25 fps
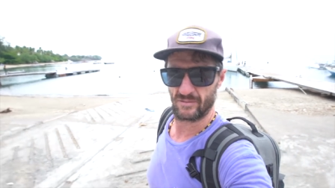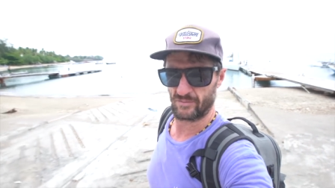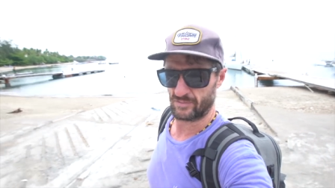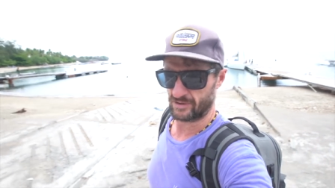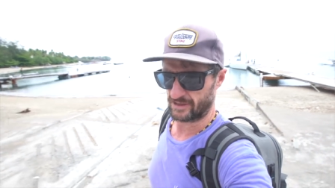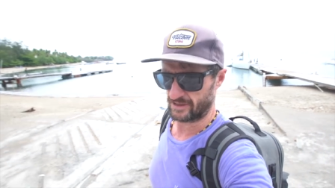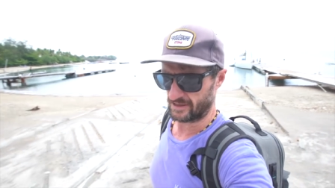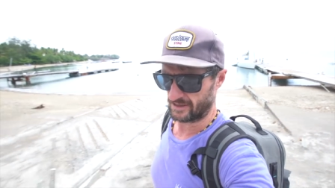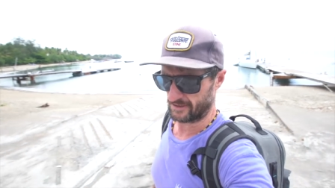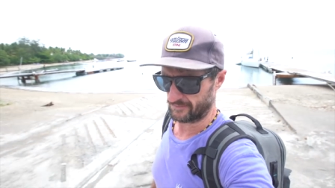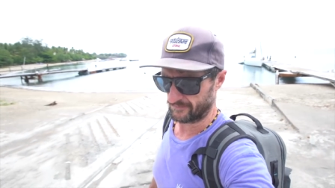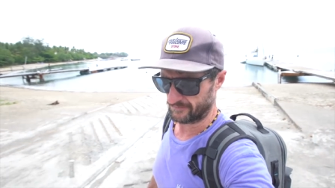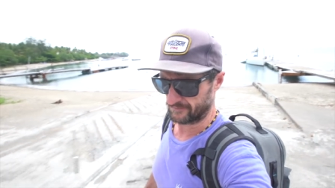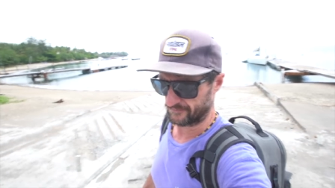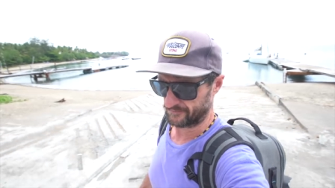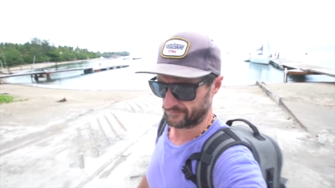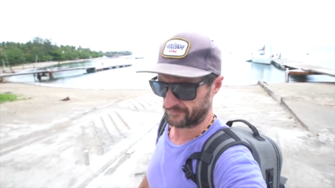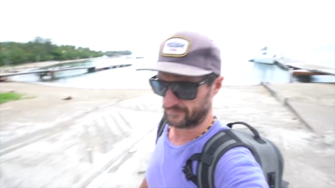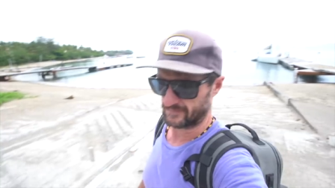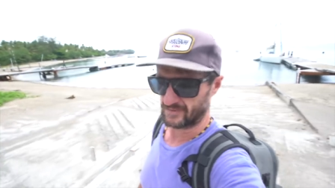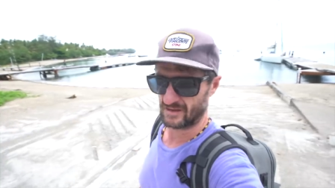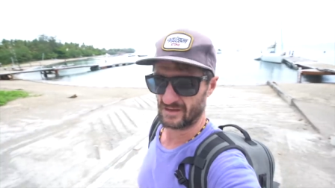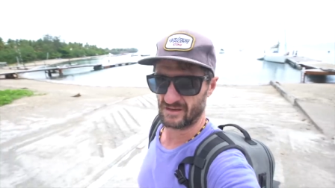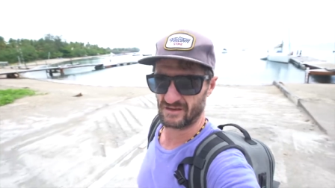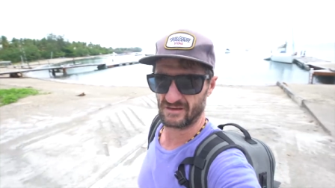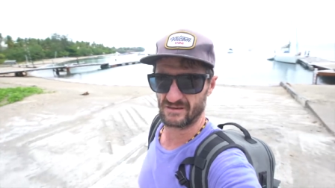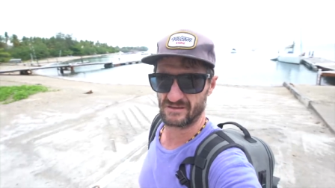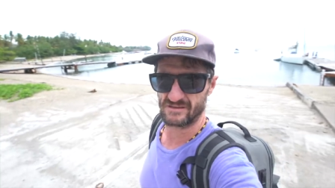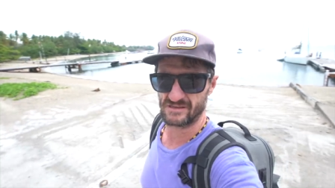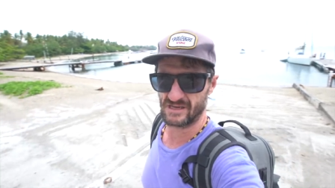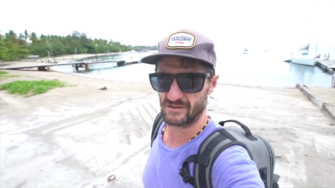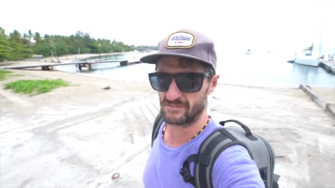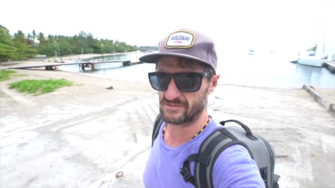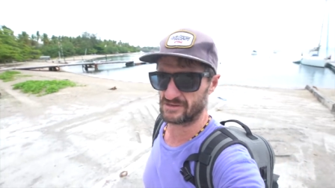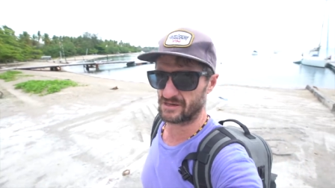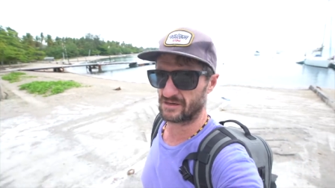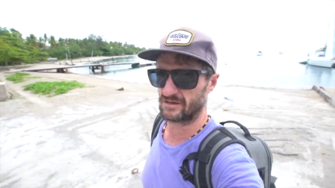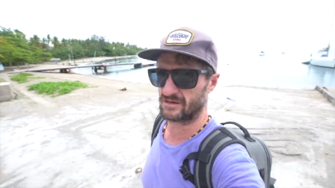But
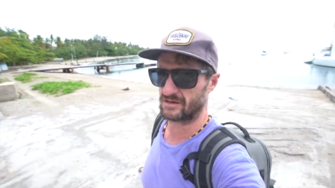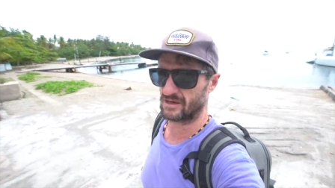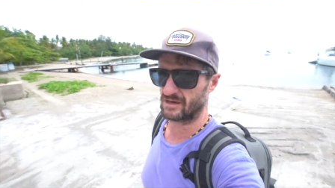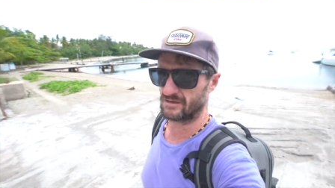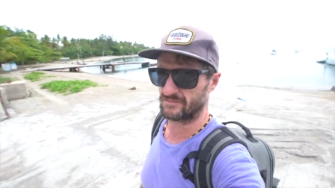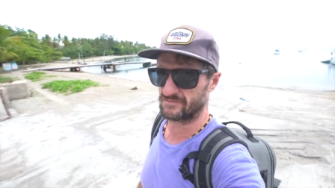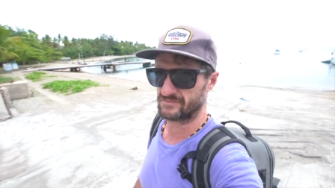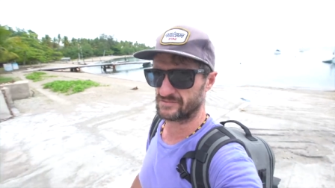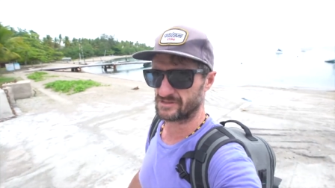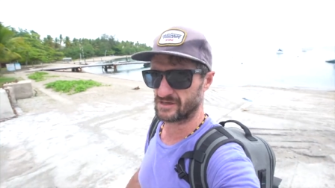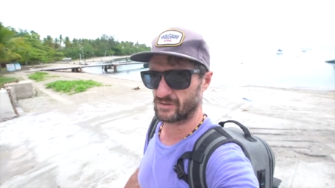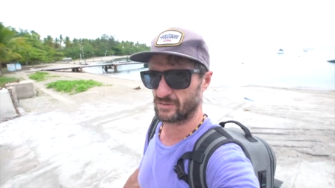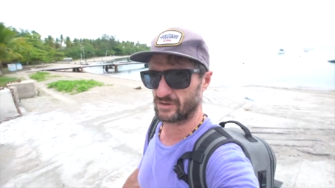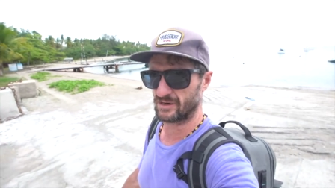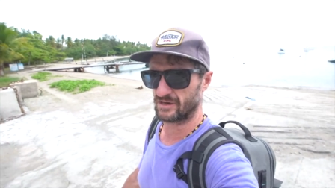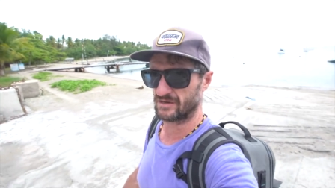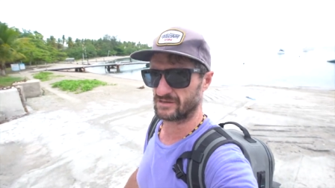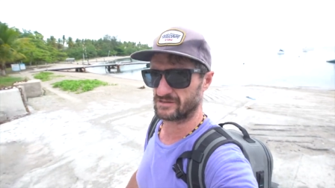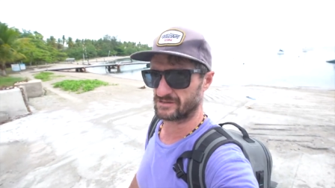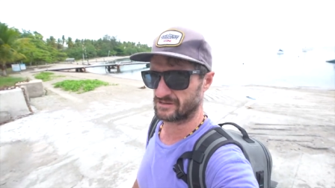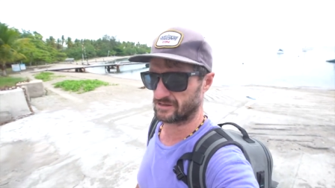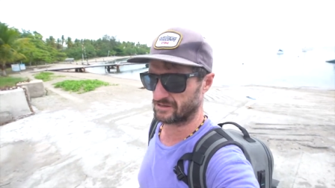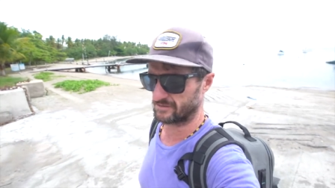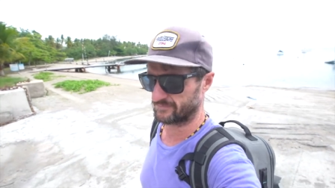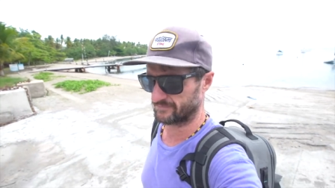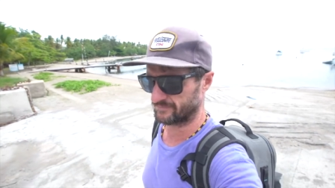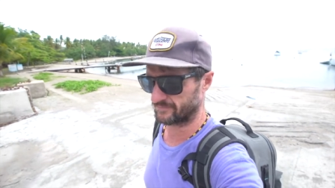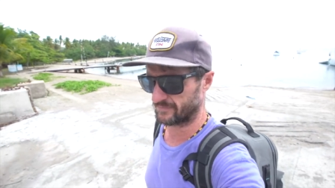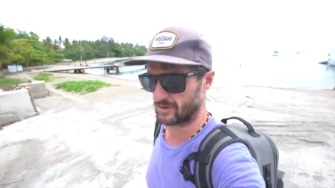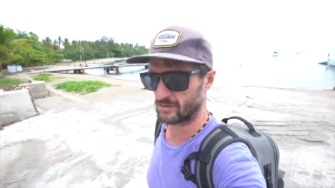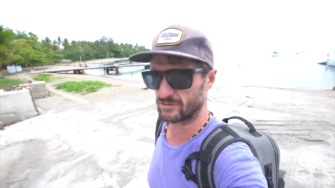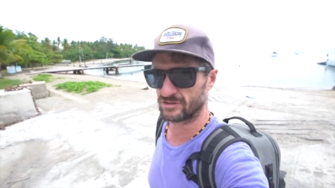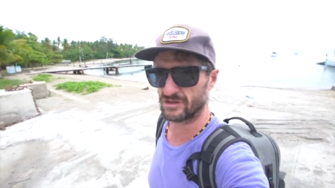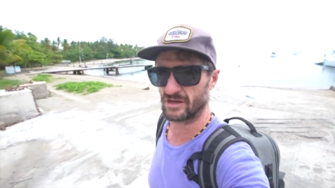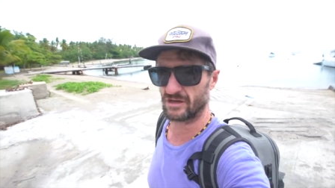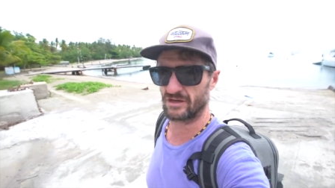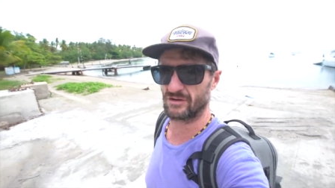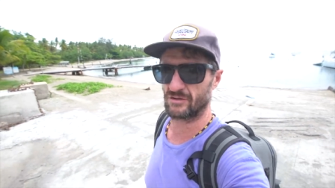seems okay, so we're going to see.
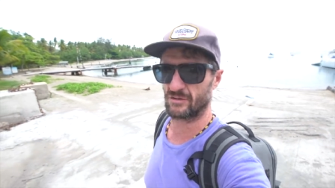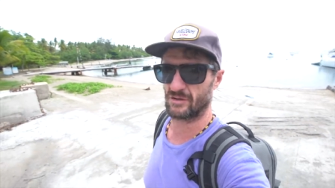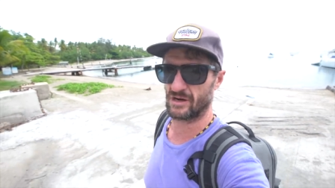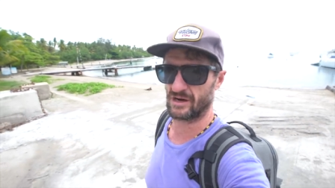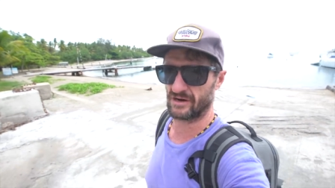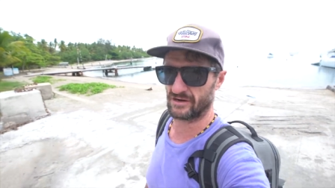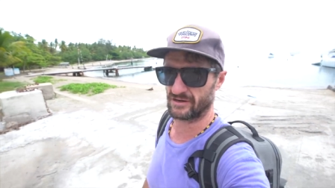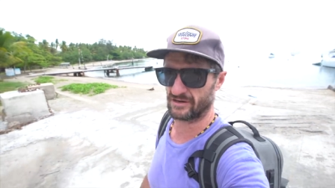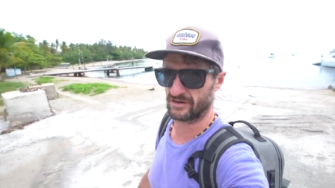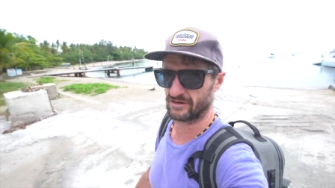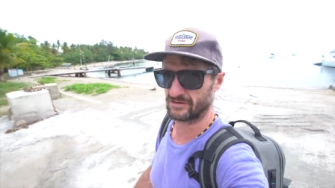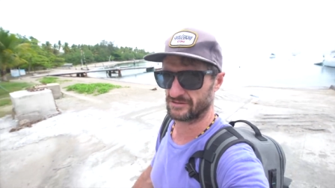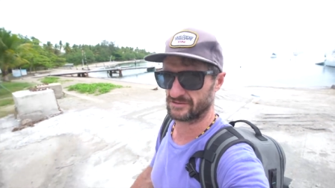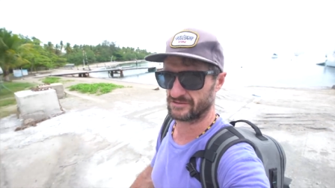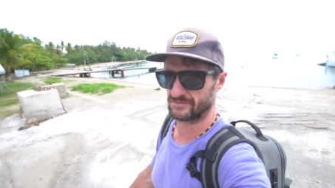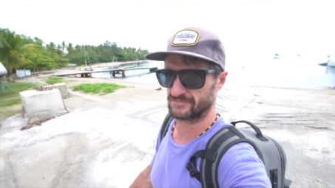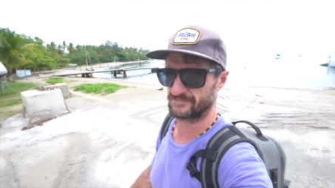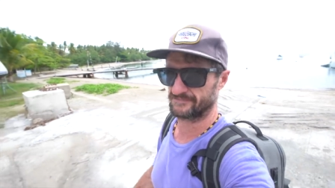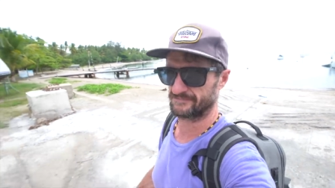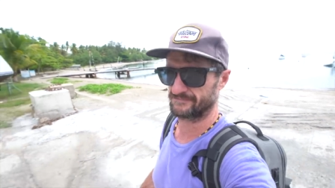I'll show you all how it goes.